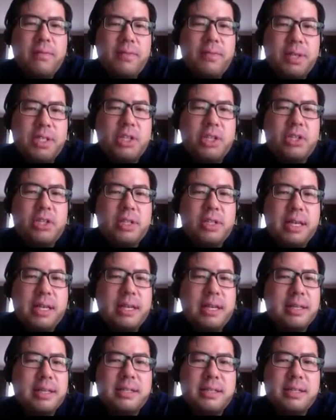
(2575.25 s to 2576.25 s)
Physicians
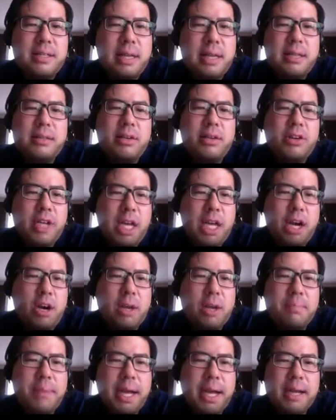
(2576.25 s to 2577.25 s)
can extend their
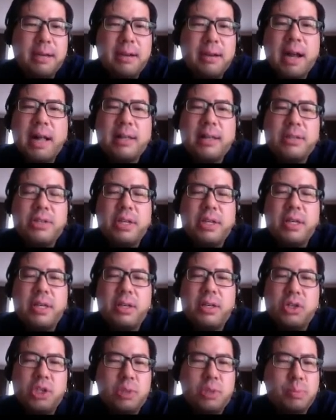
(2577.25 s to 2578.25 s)
caring by acknowledging
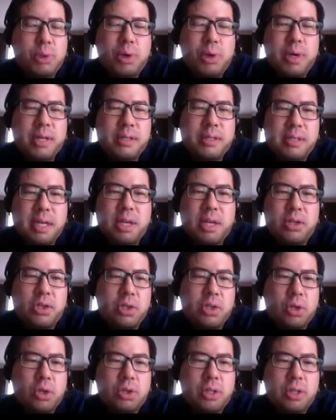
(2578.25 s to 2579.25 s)
and exploring
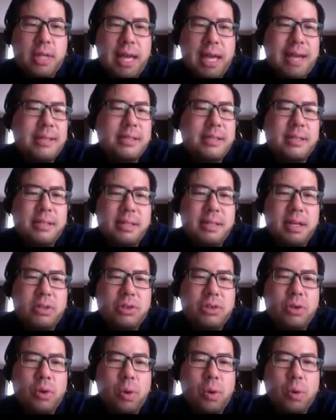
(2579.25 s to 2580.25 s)
psychosocial,
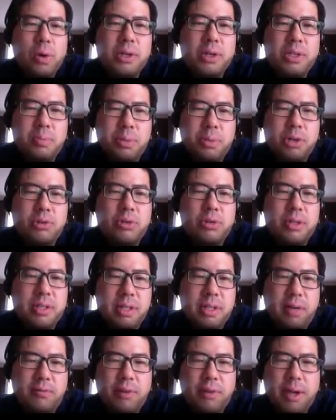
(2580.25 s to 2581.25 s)
existential, or spiritual
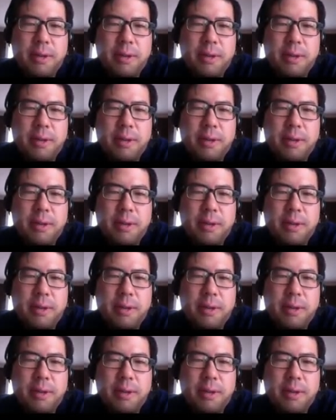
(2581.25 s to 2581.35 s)
suffering.